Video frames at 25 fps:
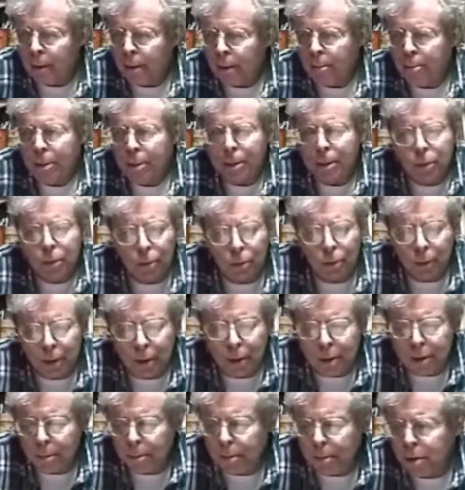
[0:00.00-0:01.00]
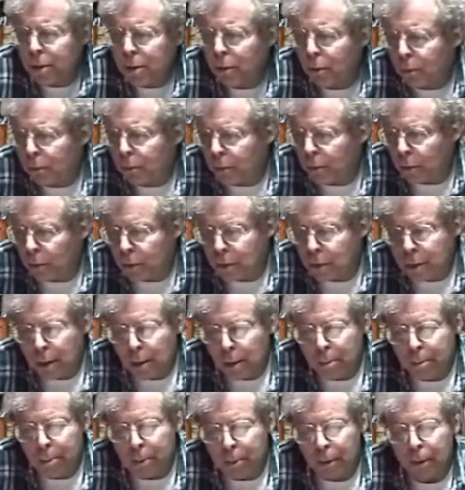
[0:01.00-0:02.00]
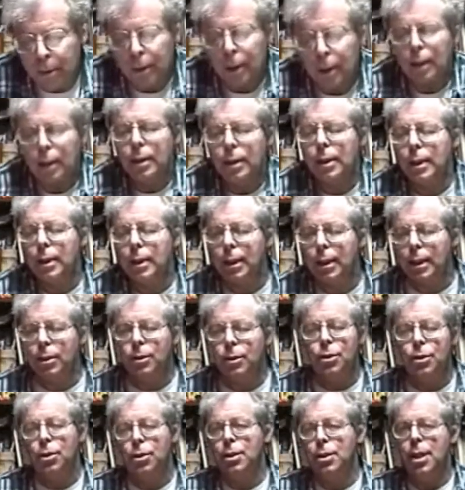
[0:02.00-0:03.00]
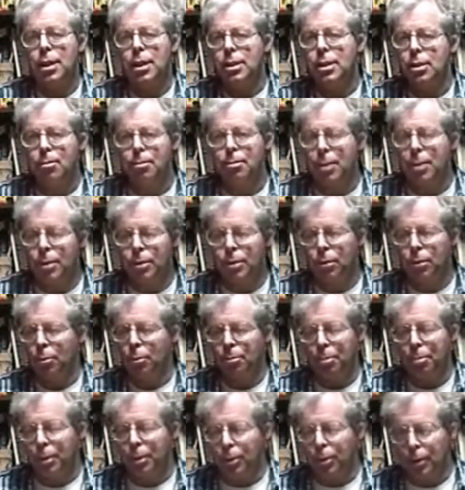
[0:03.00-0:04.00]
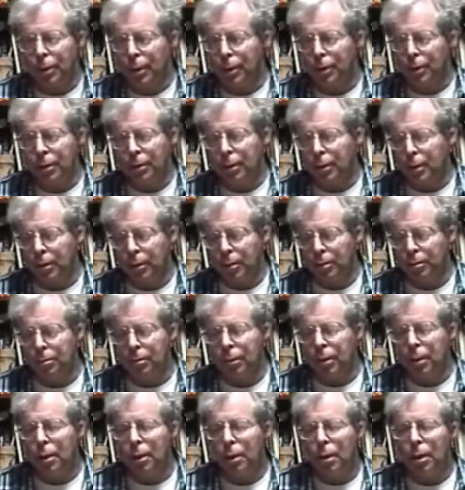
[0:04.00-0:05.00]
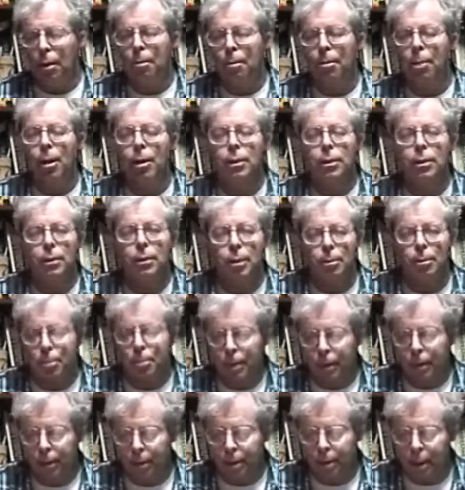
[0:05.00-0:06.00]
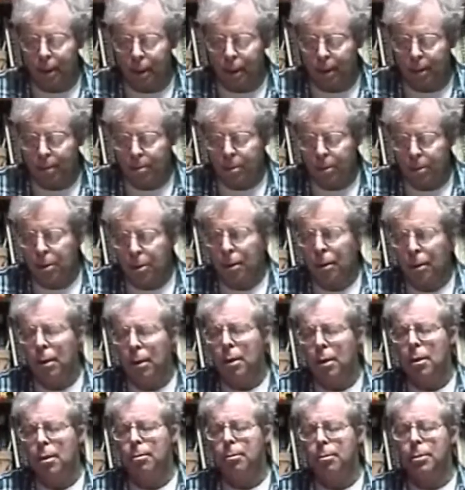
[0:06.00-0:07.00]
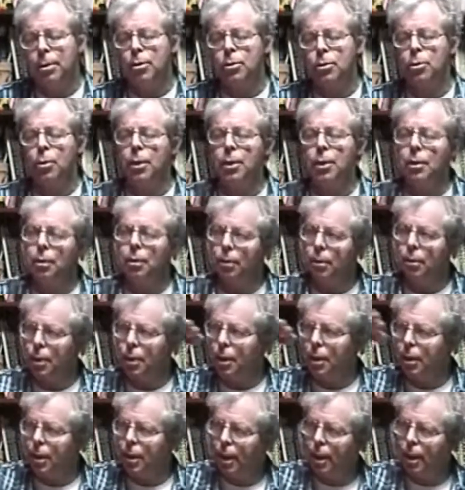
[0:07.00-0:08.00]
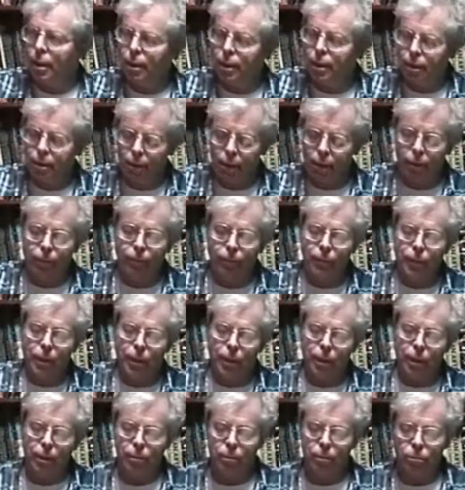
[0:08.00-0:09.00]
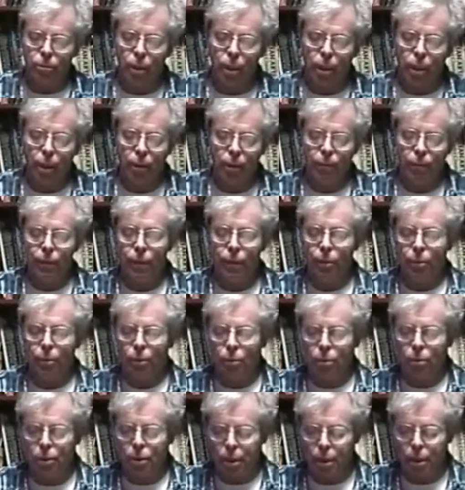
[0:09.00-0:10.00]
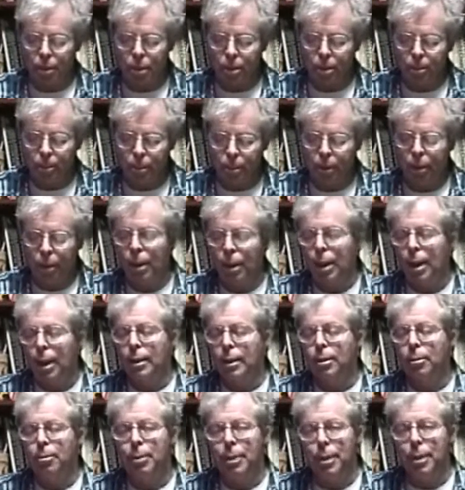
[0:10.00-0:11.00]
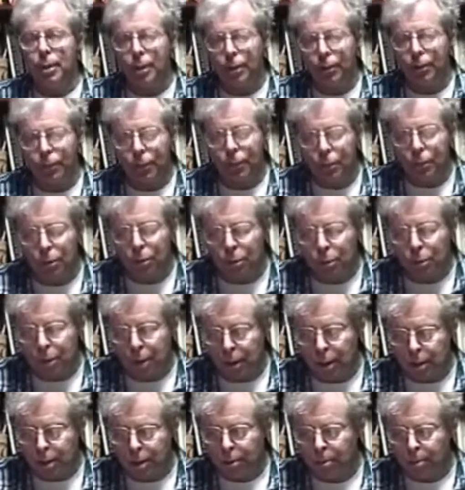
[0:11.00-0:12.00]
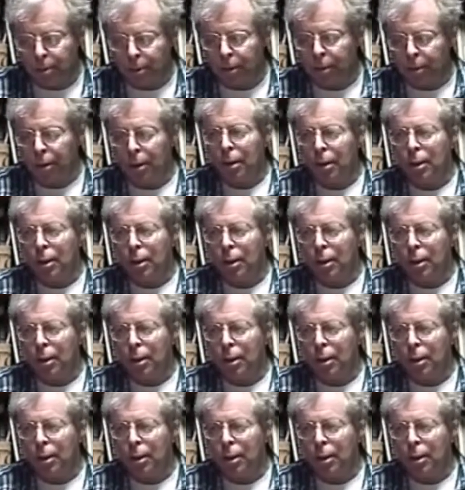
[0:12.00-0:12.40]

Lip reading: But dualism still grows up in the intertestamental period, apocalyptic times, between the end of the writing of the Old Testament and the beginning of the New Testament.